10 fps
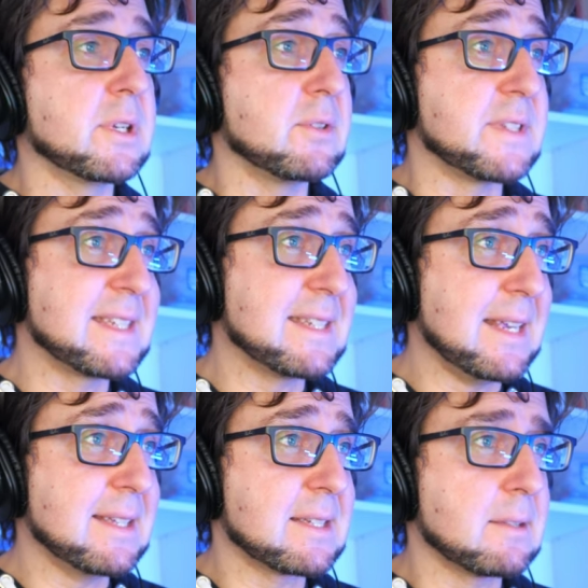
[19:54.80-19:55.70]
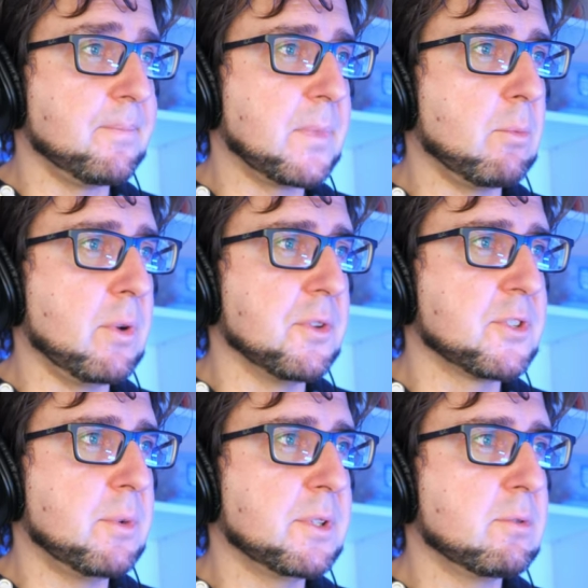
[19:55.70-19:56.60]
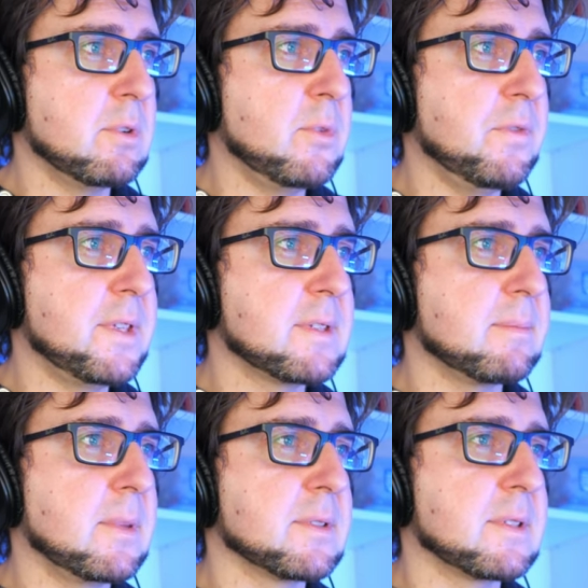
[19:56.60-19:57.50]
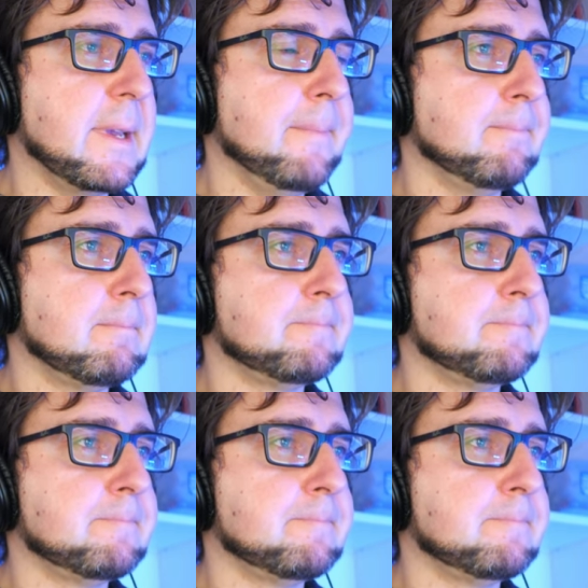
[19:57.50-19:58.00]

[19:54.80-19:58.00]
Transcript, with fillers: we get to 6, we also want to remove this because, yeah.